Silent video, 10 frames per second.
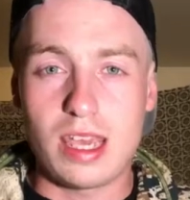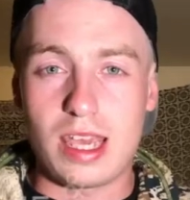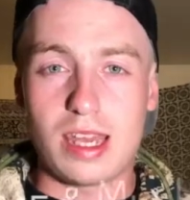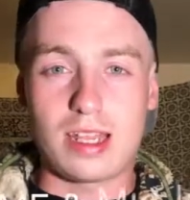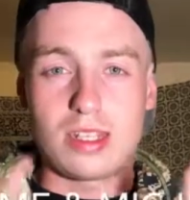
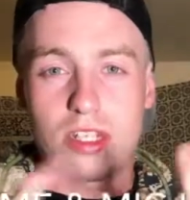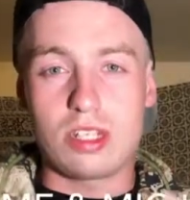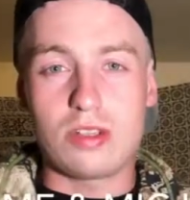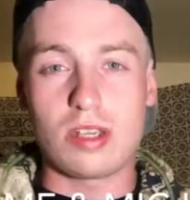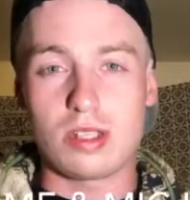and I
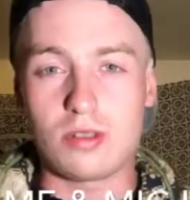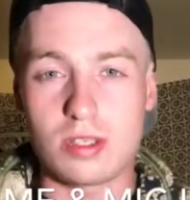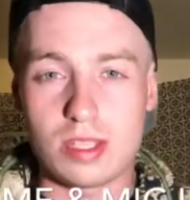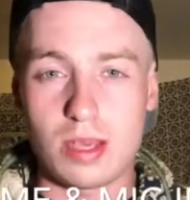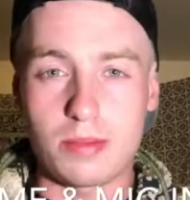suggest you guys do the
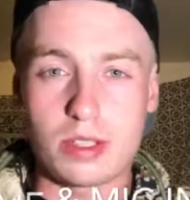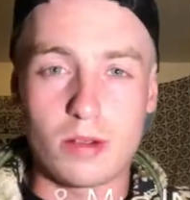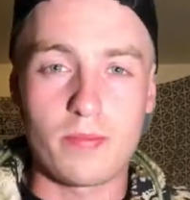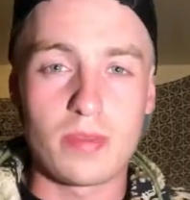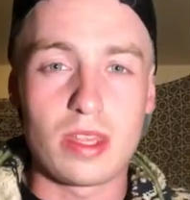same.
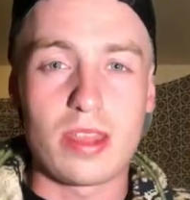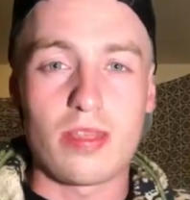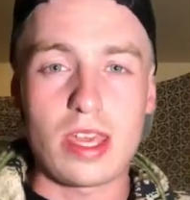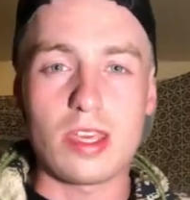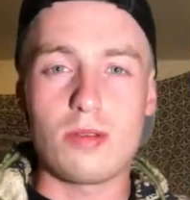So
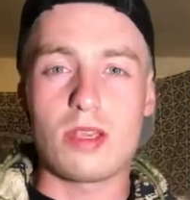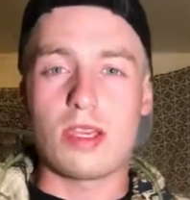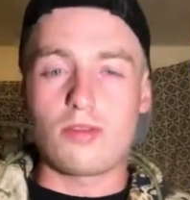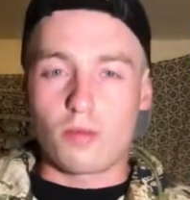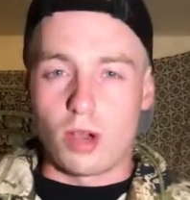thank you
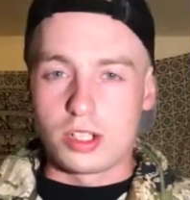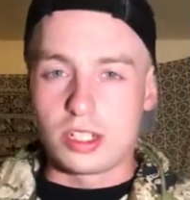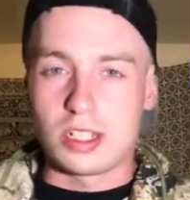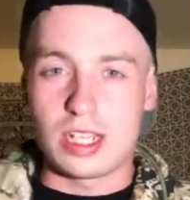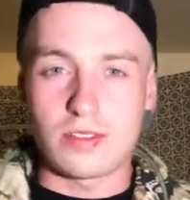again for watching
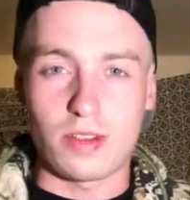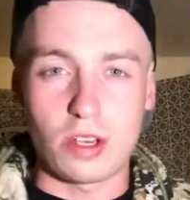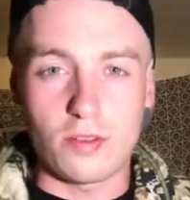today's video.